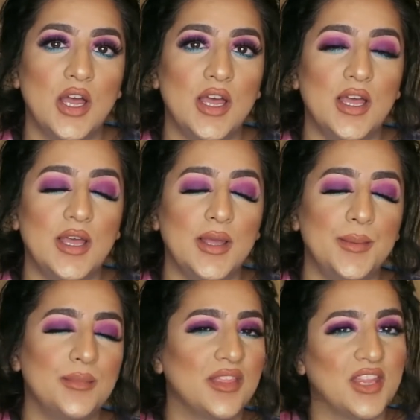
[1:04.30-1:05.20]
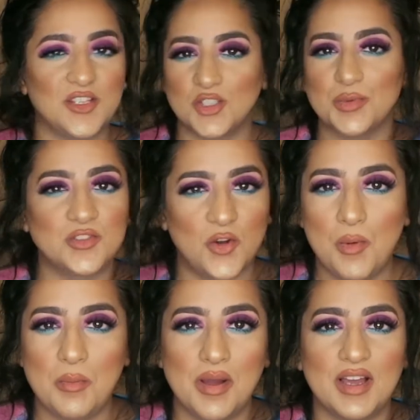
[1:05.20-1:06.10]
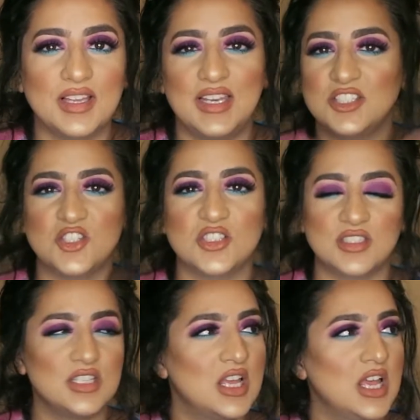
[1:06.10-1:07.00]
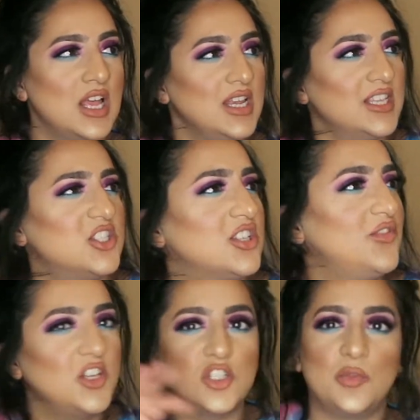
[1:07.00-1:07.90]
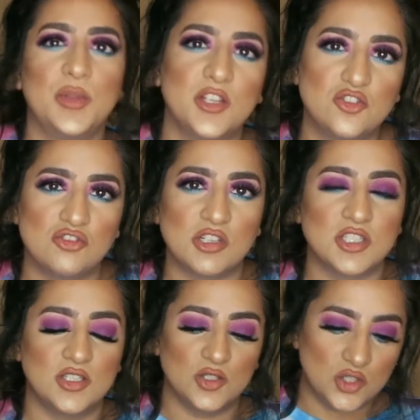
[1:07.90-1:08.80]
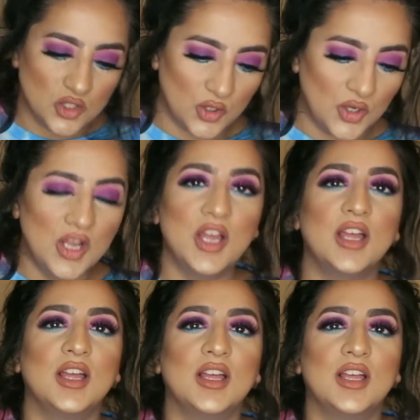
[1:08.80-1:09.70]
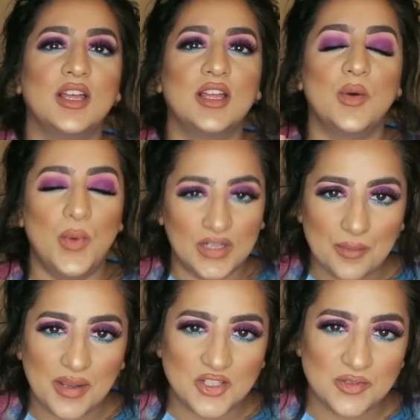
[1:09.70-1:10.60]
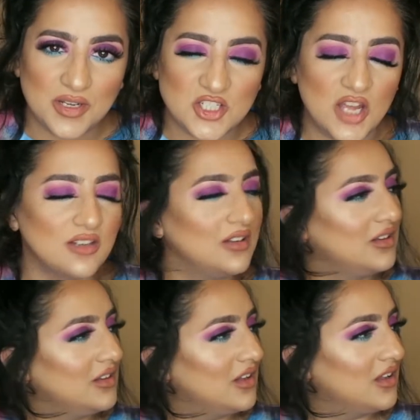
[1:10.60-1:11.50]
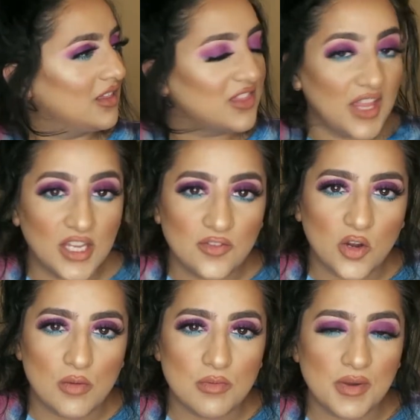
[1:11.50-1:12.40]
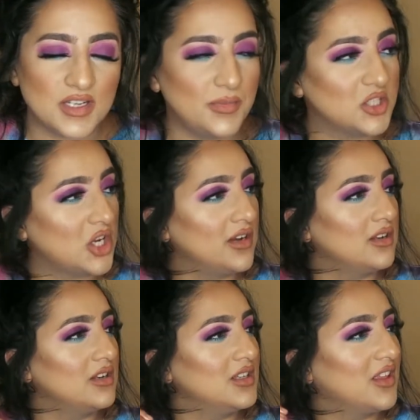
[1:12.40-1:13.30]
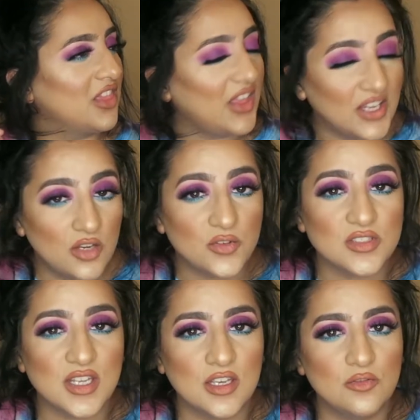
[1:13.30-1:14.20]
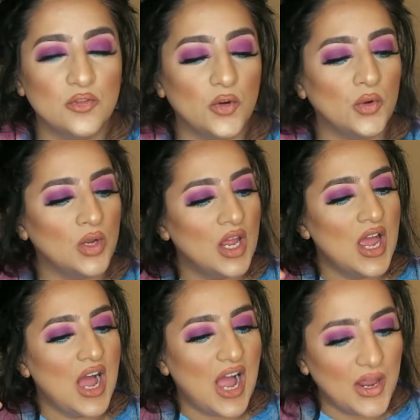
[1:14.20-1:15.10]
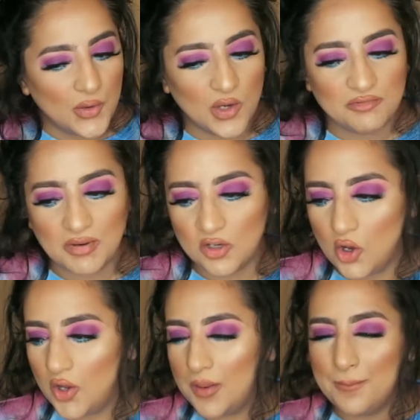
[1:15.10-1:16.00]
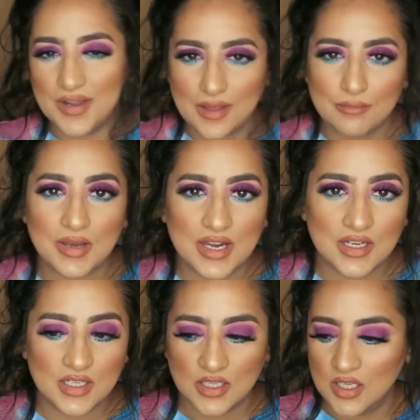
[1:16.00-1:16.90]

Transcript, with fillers: um, thank you so much for coming back let's just let's just finish off with the introduction so welcome back to my channel thank you for coming back to my channel thank you for sticking through i know i've been gone but i'm back